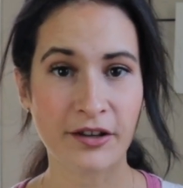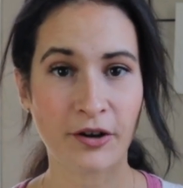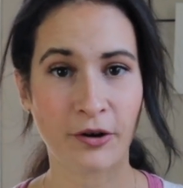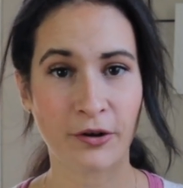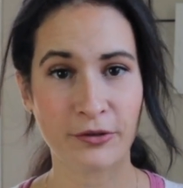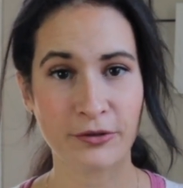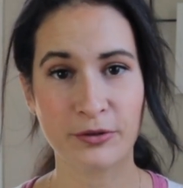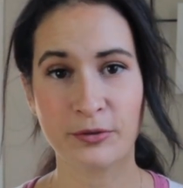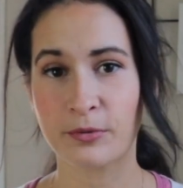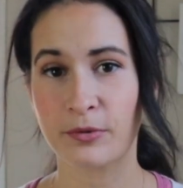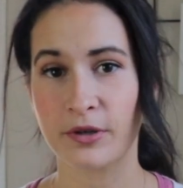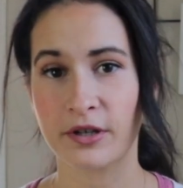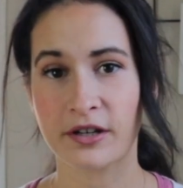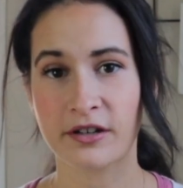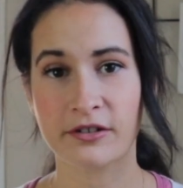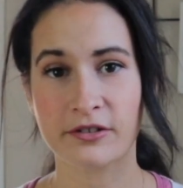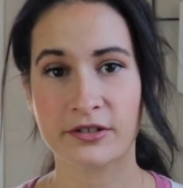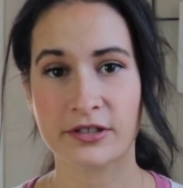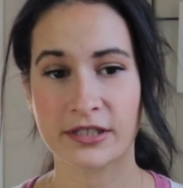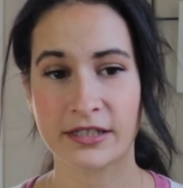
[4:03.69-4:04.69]
All the
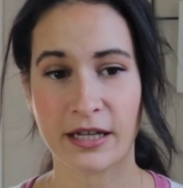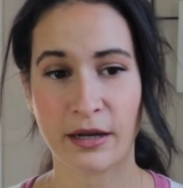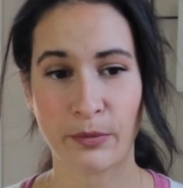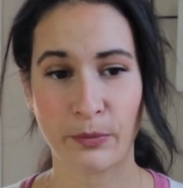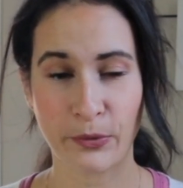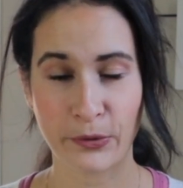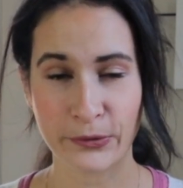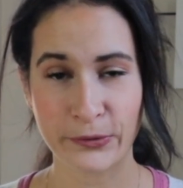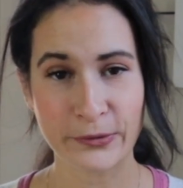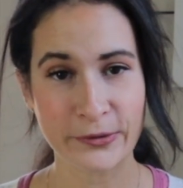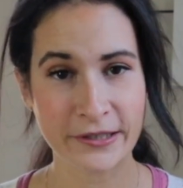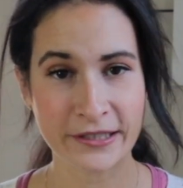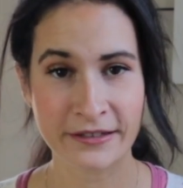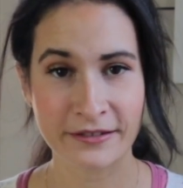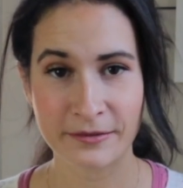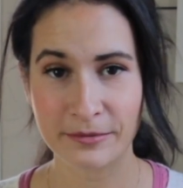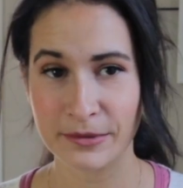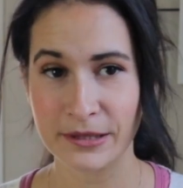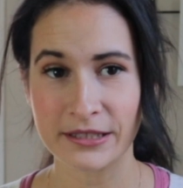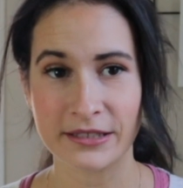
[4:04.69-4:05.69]
workers that are producing
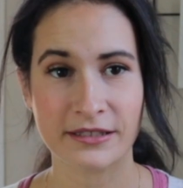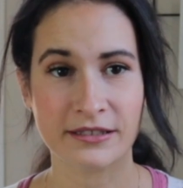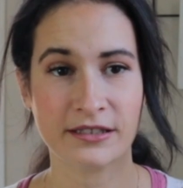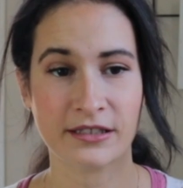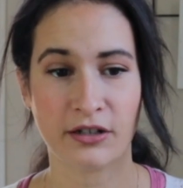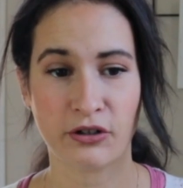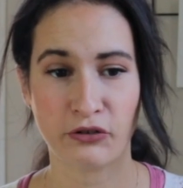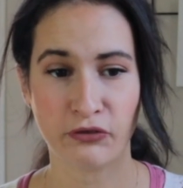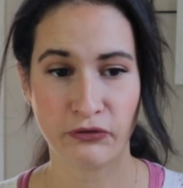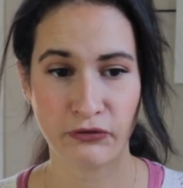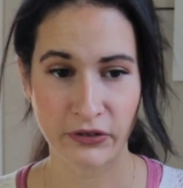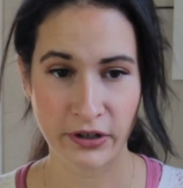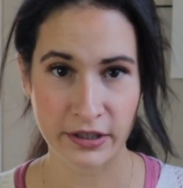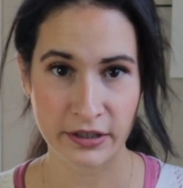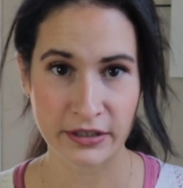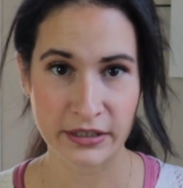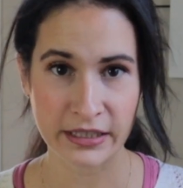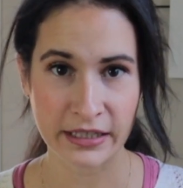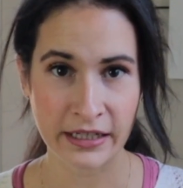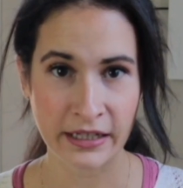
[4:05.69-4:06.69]
the pieces are
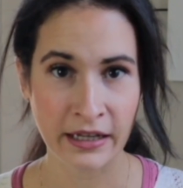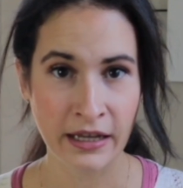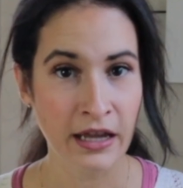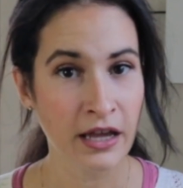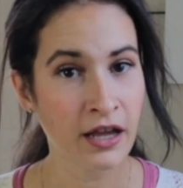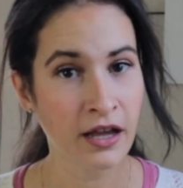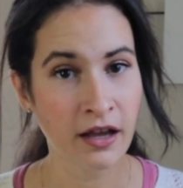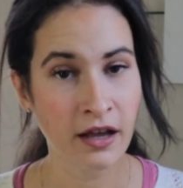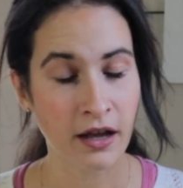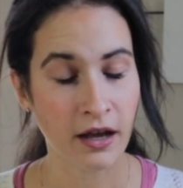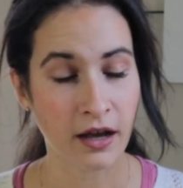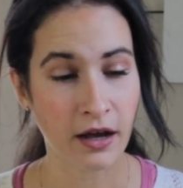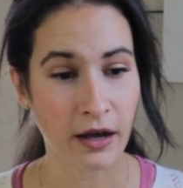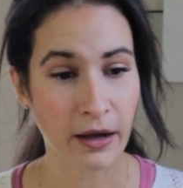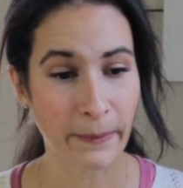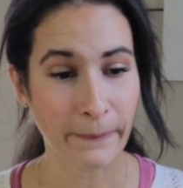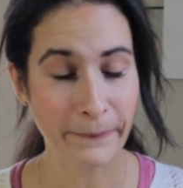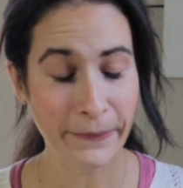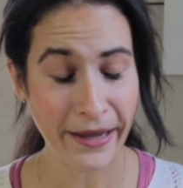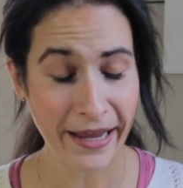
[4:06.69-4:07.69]
fairly
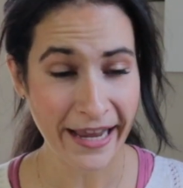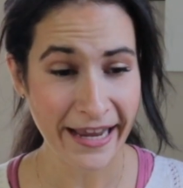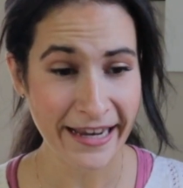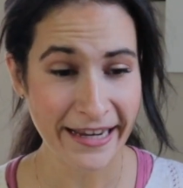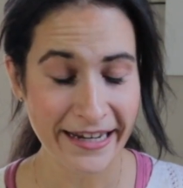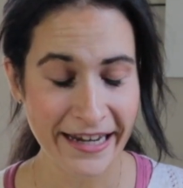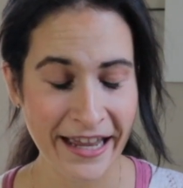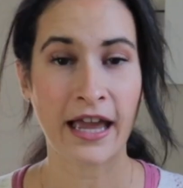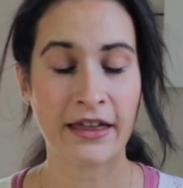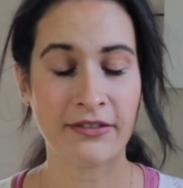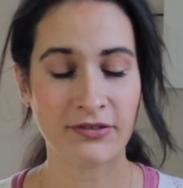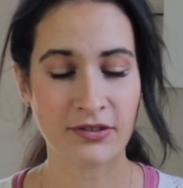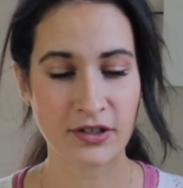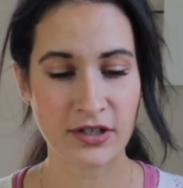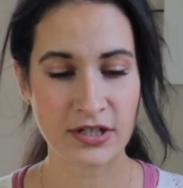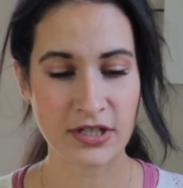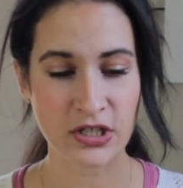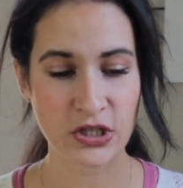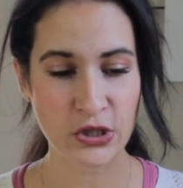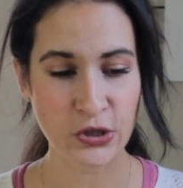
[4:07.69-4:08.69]
paid, and
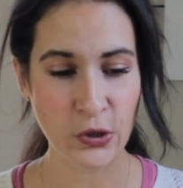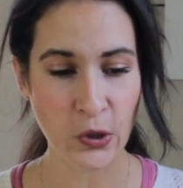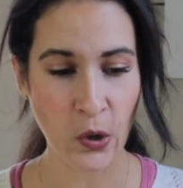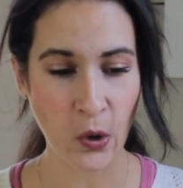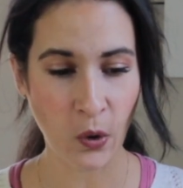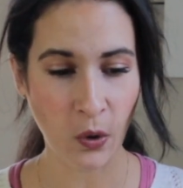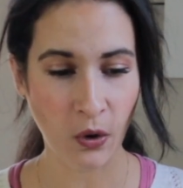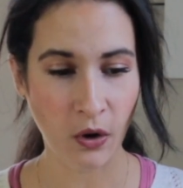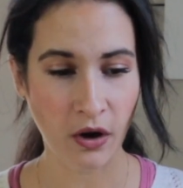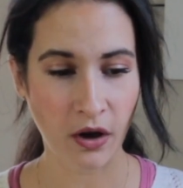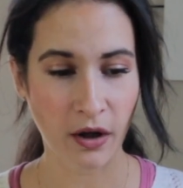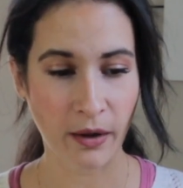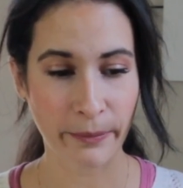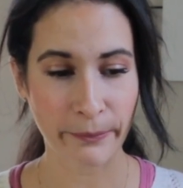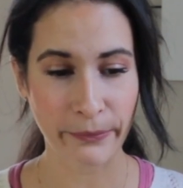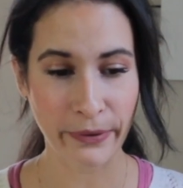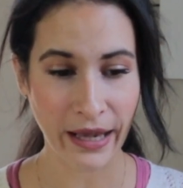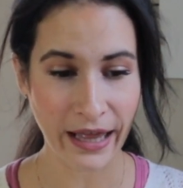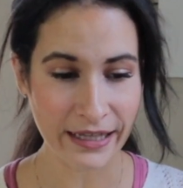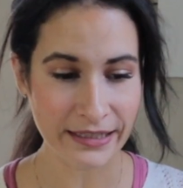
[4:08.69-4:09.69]
there is no
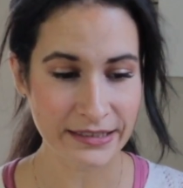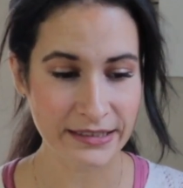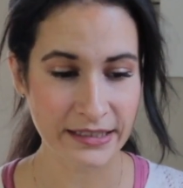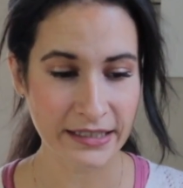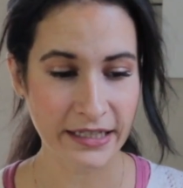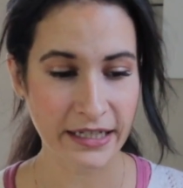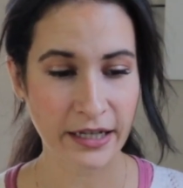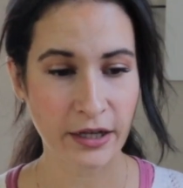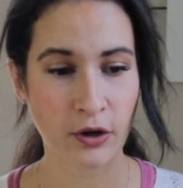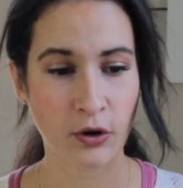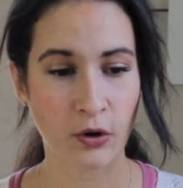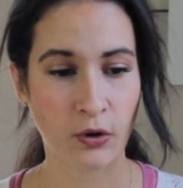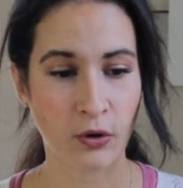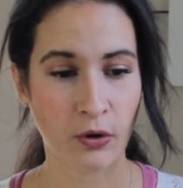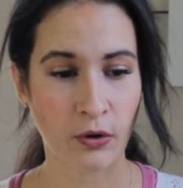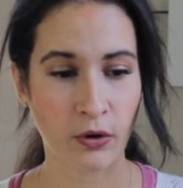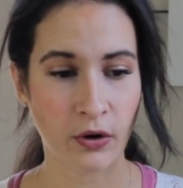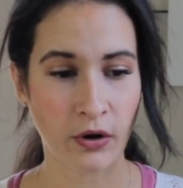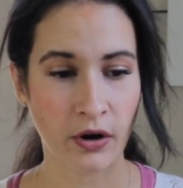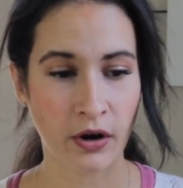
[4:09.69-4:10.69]
plastic
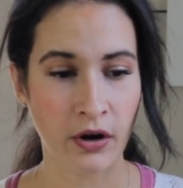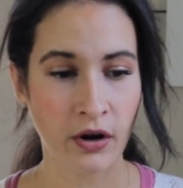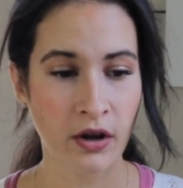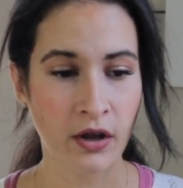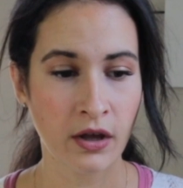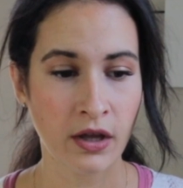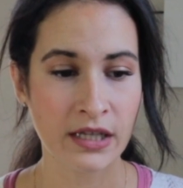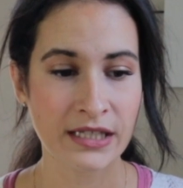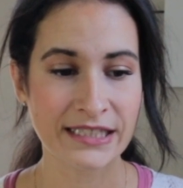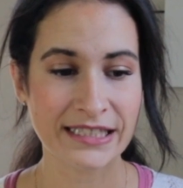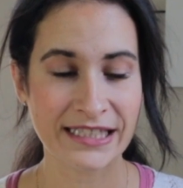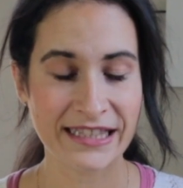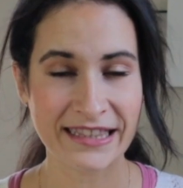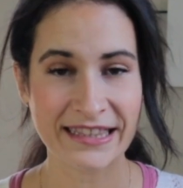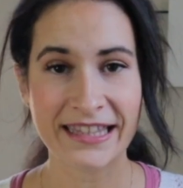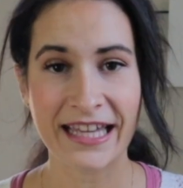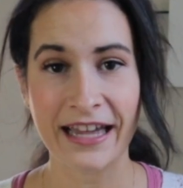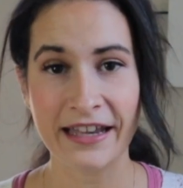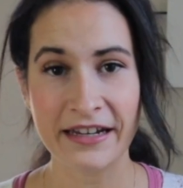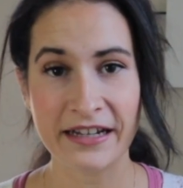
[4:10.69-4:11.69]
or
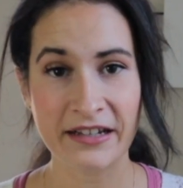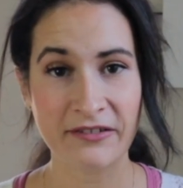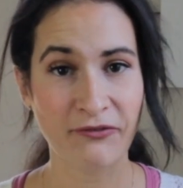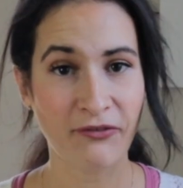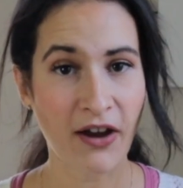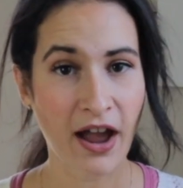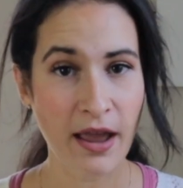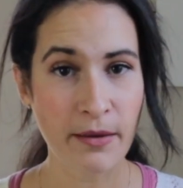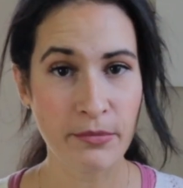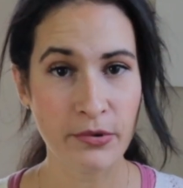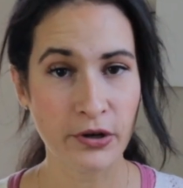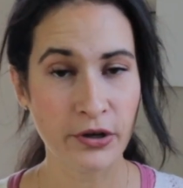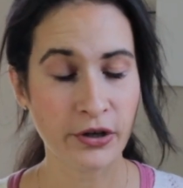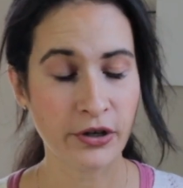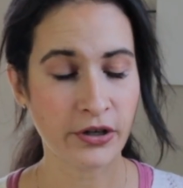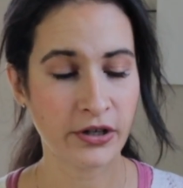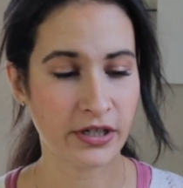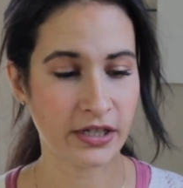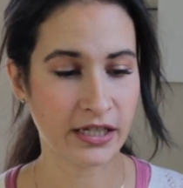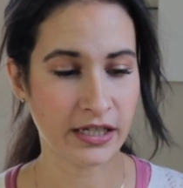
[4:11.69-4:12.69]
synthetic
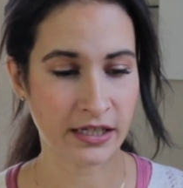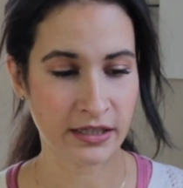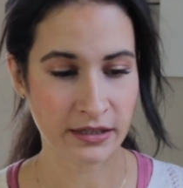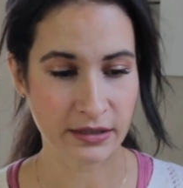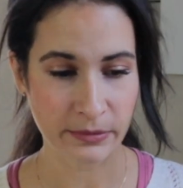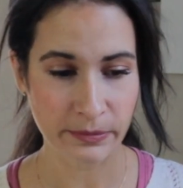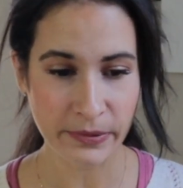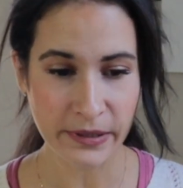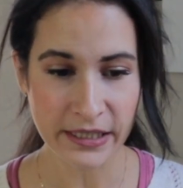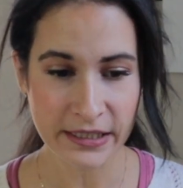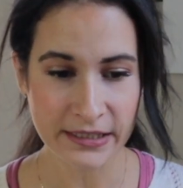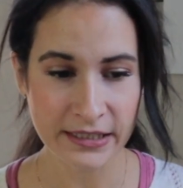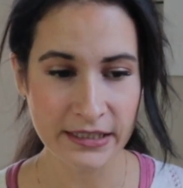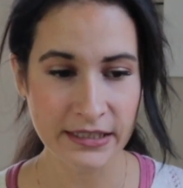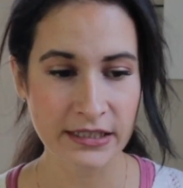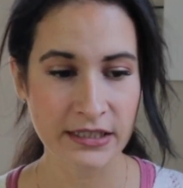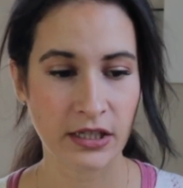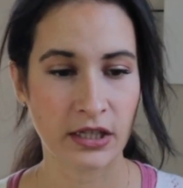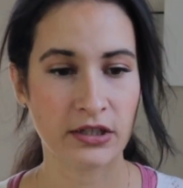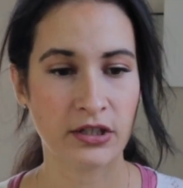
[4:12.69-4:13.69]
fiber in the
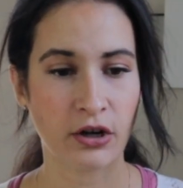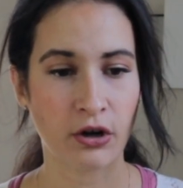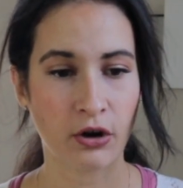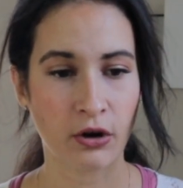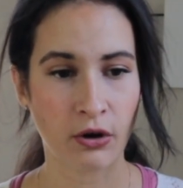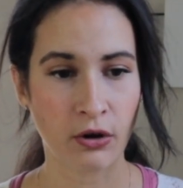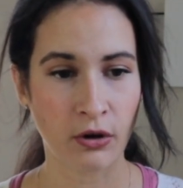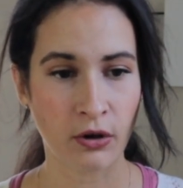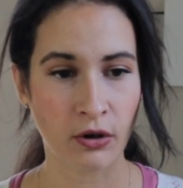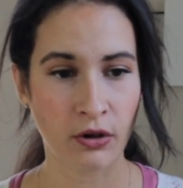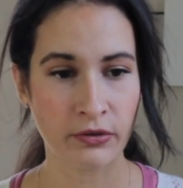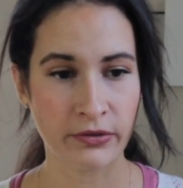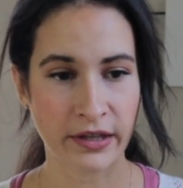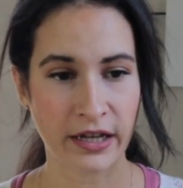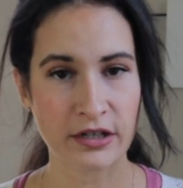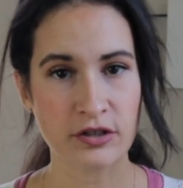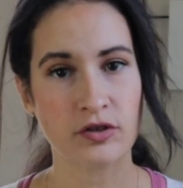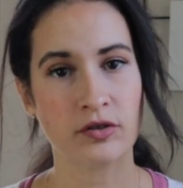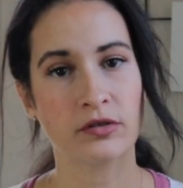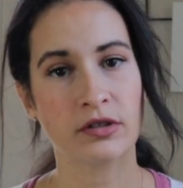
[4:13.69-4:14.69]
pieces. They're all
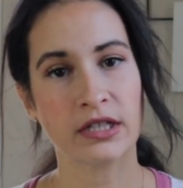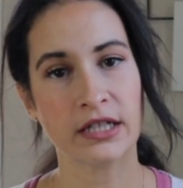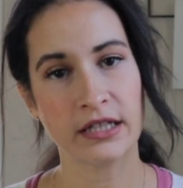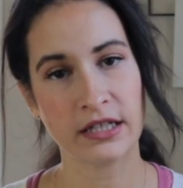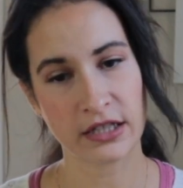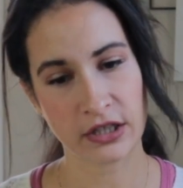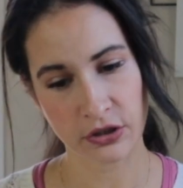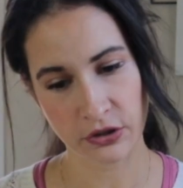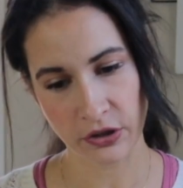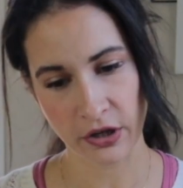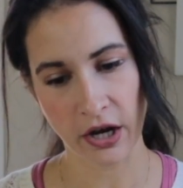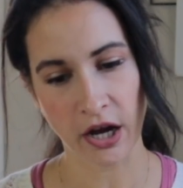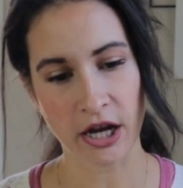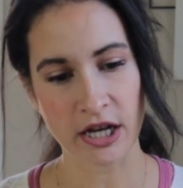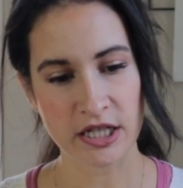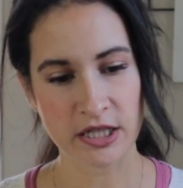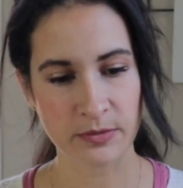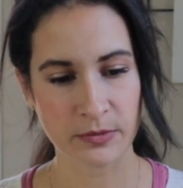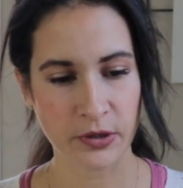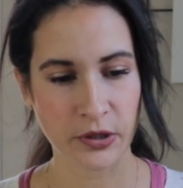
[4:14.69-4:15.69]
naturally either
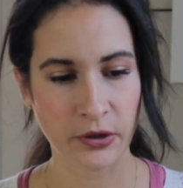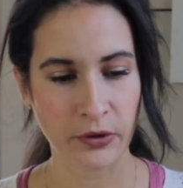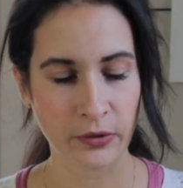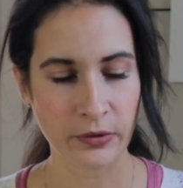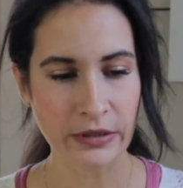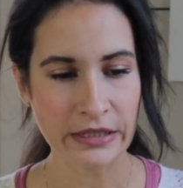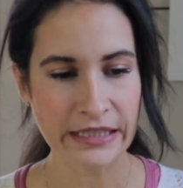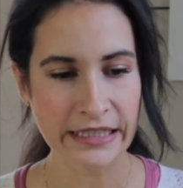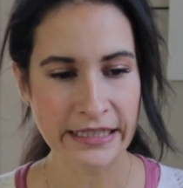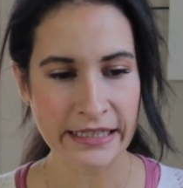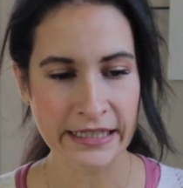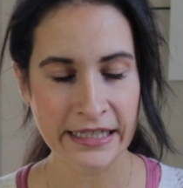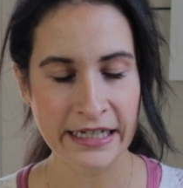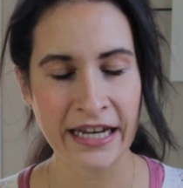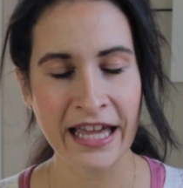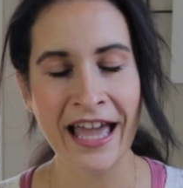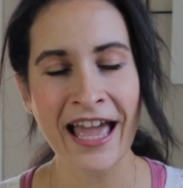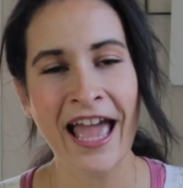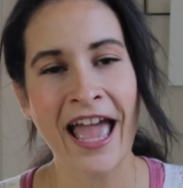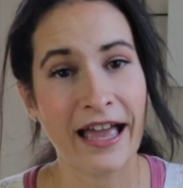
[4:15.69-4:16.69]
cashmere or
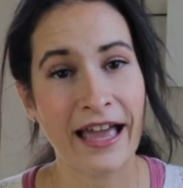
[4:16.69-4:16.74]
linen.